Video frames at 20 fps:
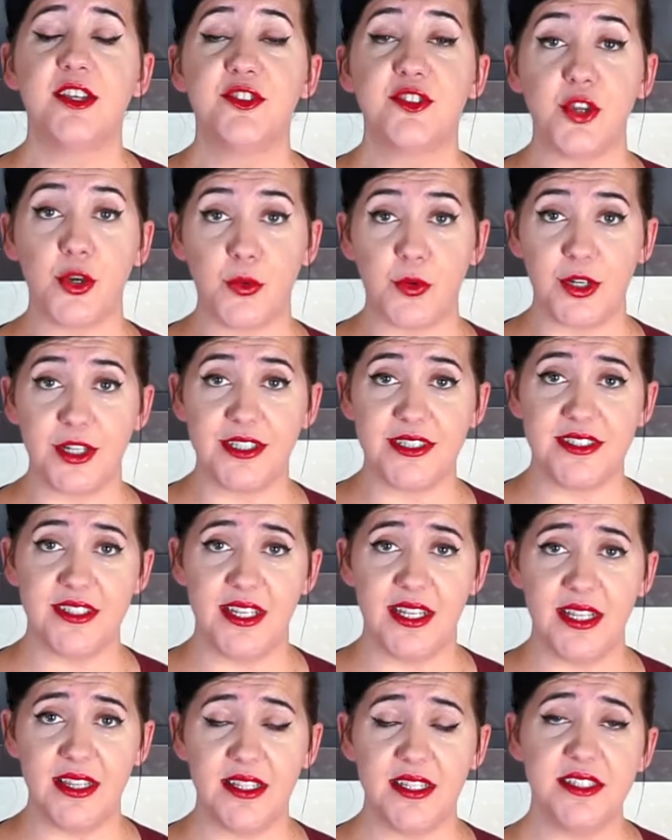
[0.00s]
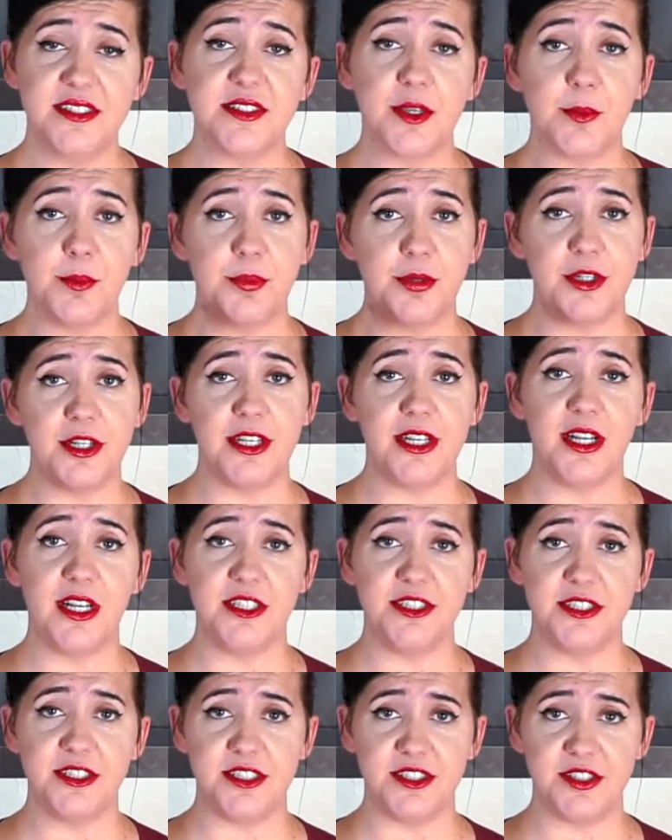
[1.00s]
So we're going to take this and put it
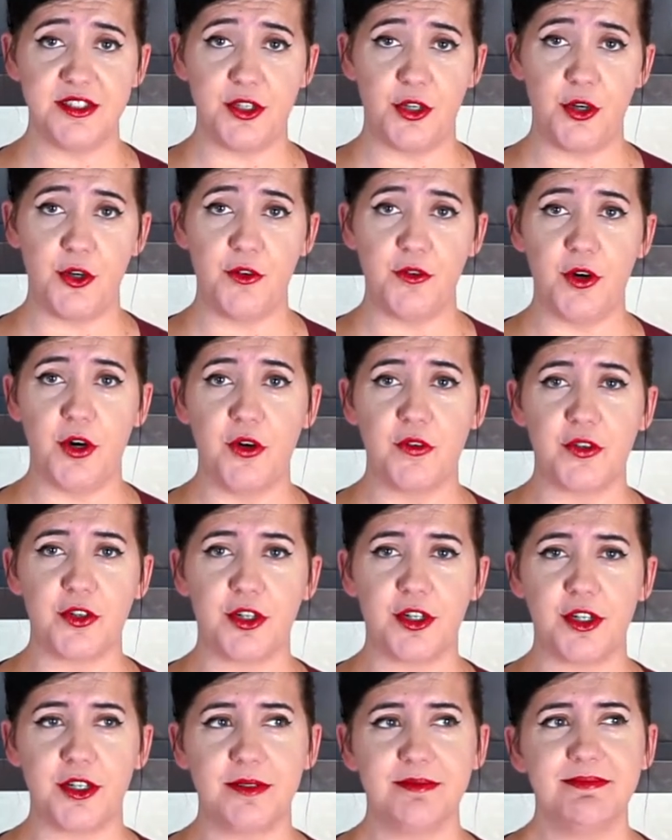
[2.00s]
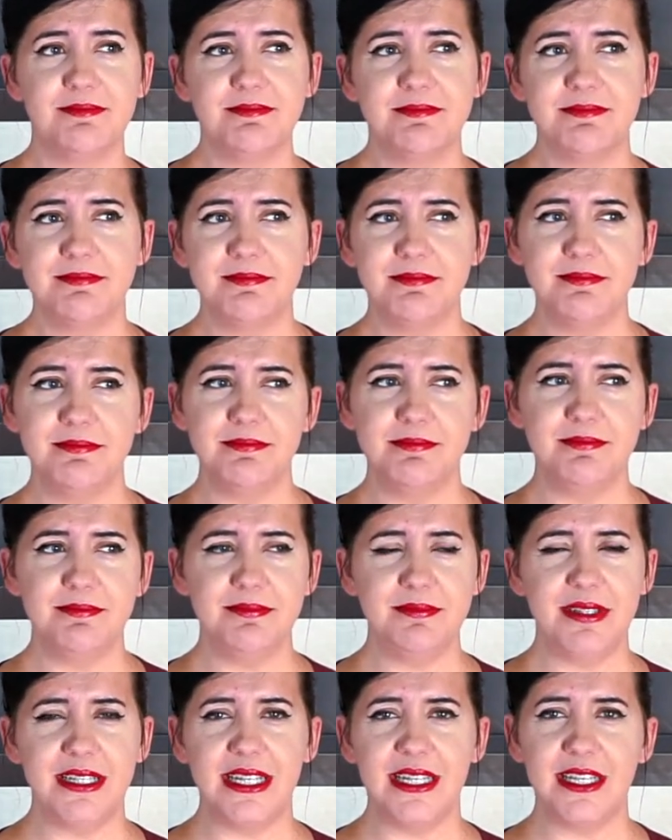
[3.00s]
onto the stove over
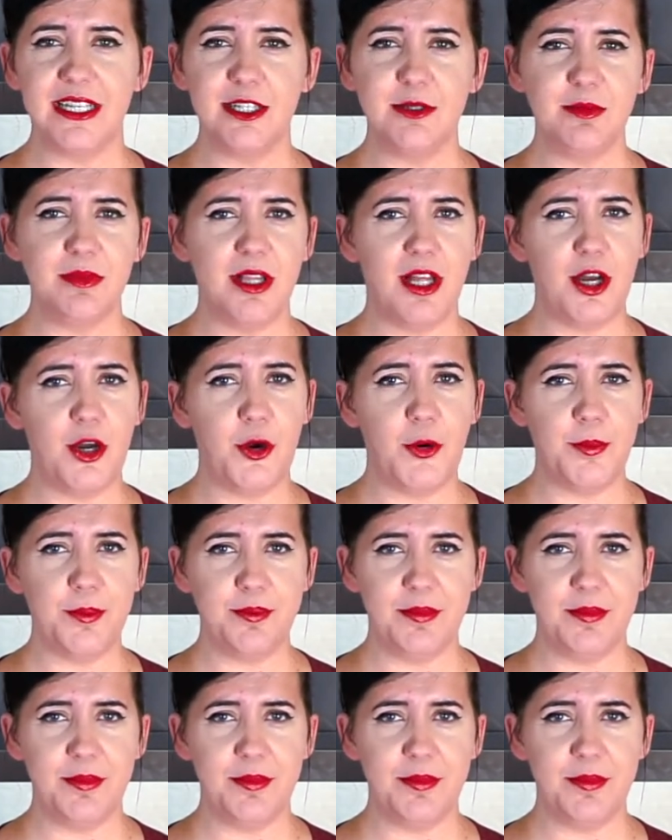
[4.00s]
medium-low,